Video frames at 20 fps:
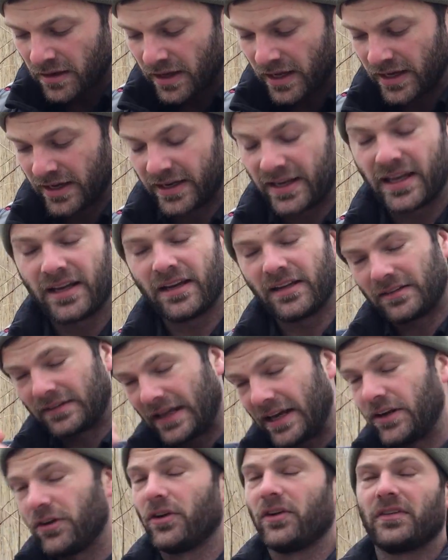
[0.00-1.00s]
and again,
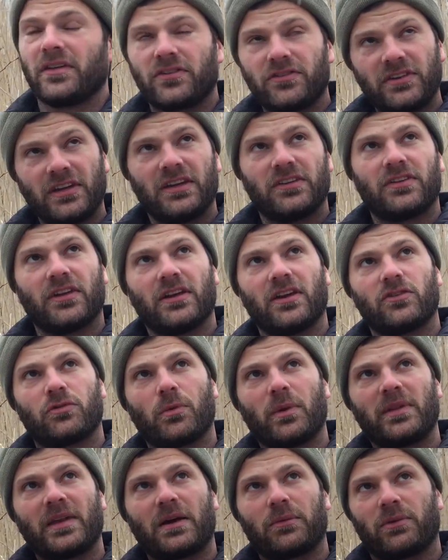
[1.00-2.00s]
later in the season is
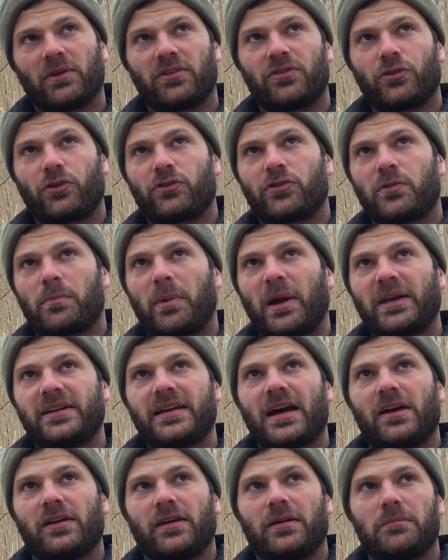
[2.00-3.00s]
when that really starts to break
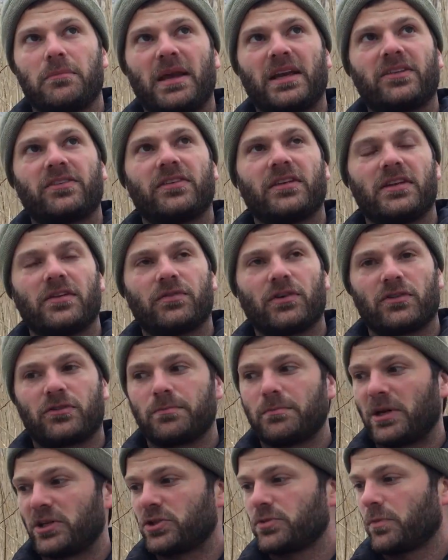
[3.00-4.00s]
down and makes the
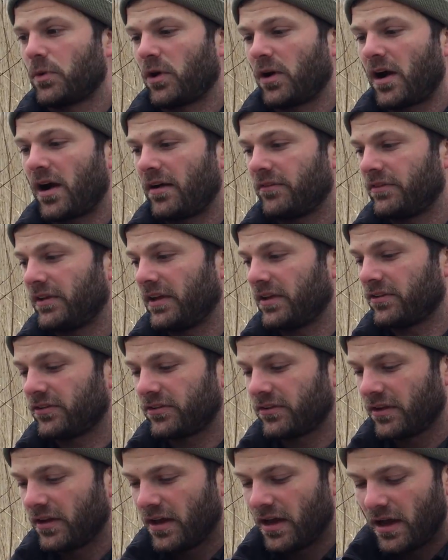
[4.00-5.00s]
difference much more
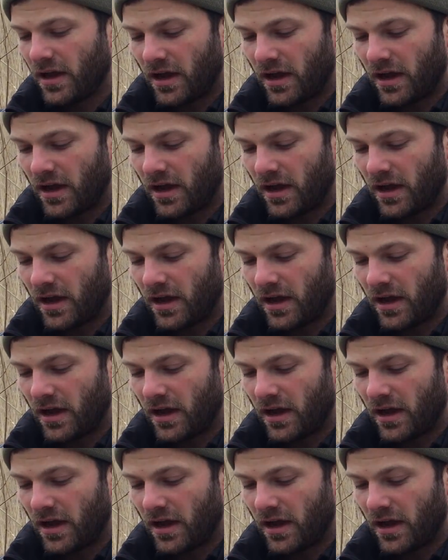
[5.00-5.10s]
obvious.